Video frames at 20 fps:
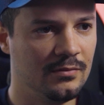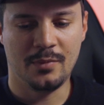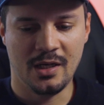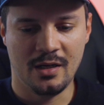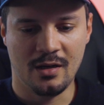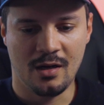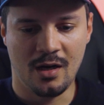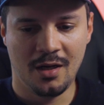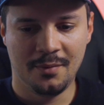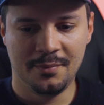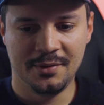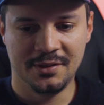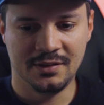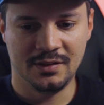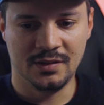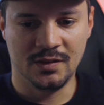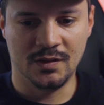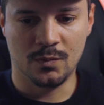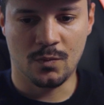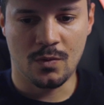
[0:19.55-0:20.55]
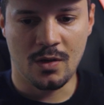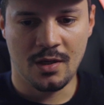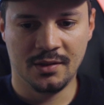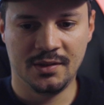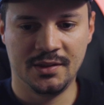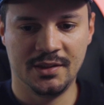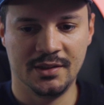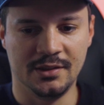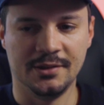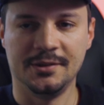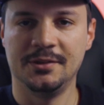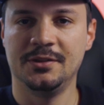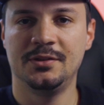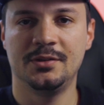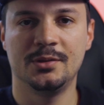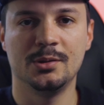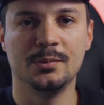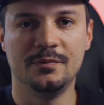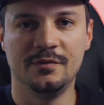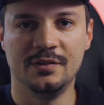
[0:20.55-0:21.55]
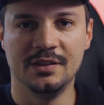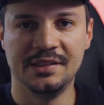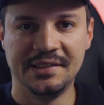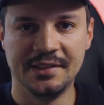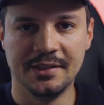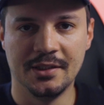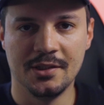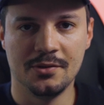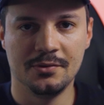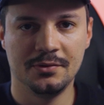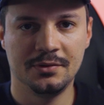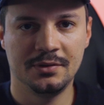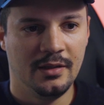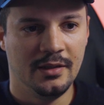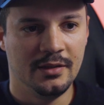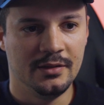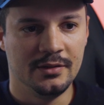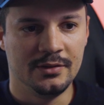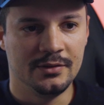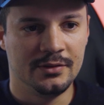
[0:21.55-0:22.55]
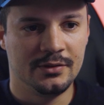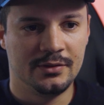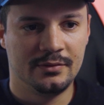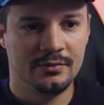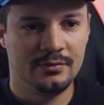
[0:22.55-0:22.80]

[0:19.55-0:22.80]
My hobbies is watching YouTube videos and